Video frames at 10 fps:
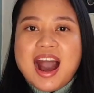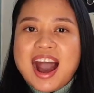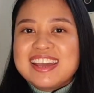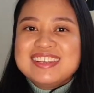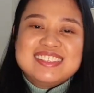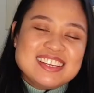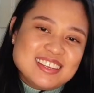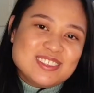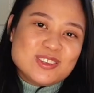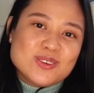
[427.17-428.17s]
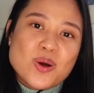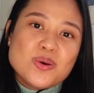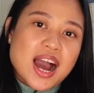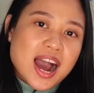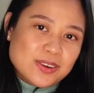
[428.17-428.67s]
I needed to
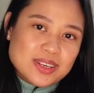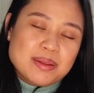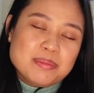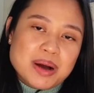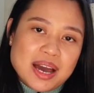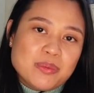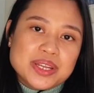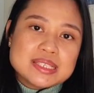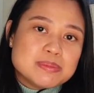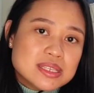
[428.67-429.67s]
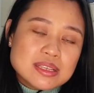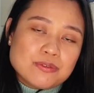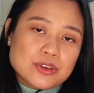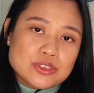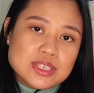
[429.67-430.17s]
go out and buy what is
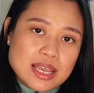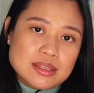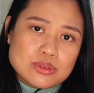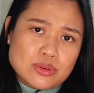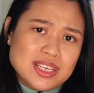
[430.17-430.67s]
missing for today's